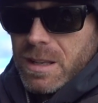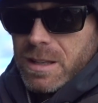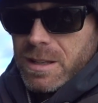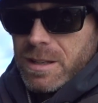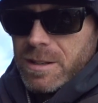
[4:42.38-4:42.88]

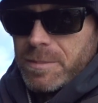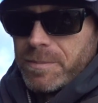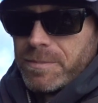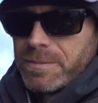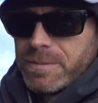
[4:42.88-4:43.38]
I
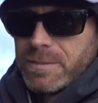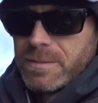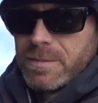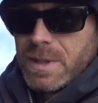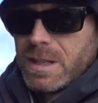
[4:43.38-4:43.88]

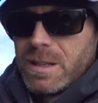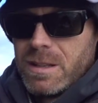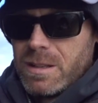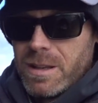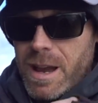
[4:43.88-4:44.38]

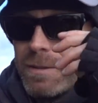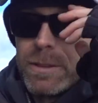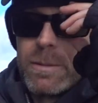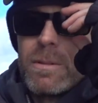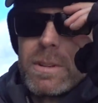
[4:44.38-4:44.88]
haven't
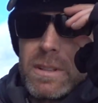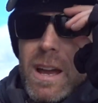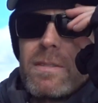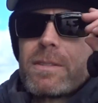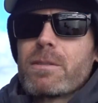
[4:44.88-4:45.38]
thrown
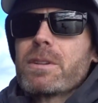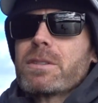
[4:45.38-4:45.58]
it in